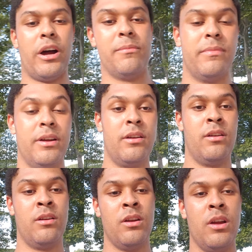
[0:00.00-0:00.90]
um,
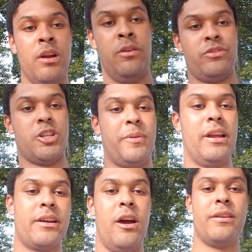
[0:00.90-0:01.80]
trying to be
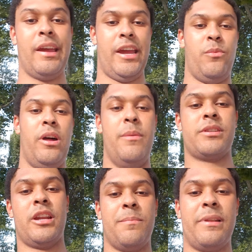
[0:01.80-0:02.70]
like, okay, well I was
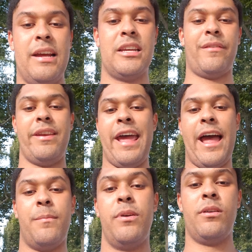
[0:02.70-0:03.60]
gonna plan to have a
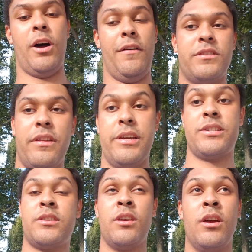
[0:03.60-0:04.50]
nap after
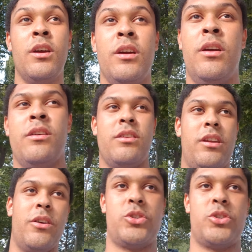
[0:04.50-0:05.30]
this, you know,